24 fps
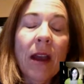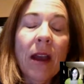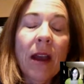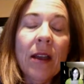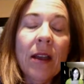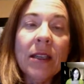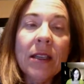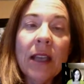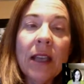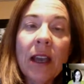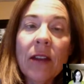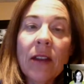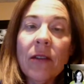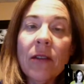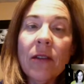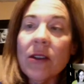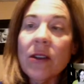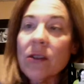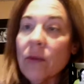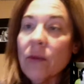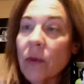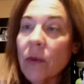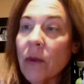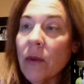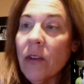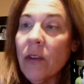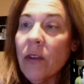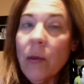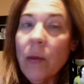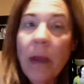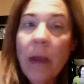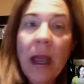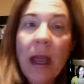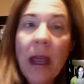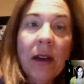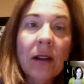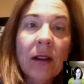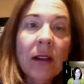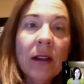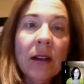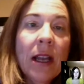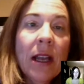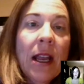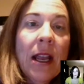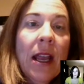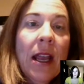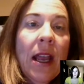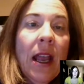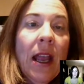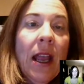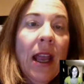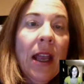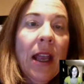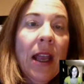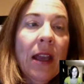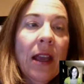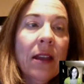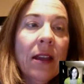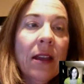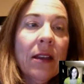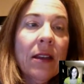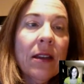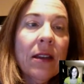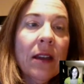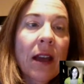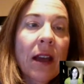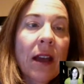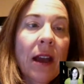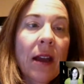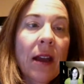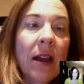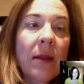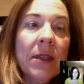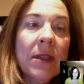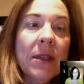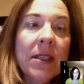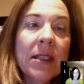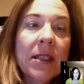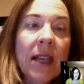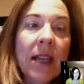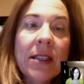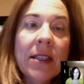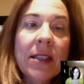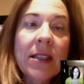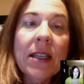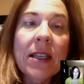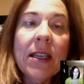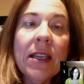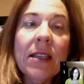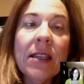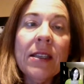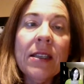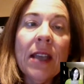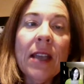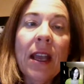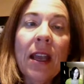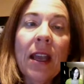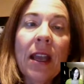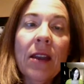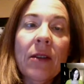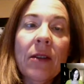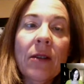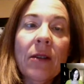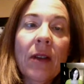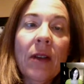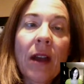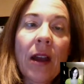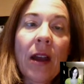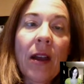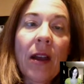together as a review panel and discuss these, and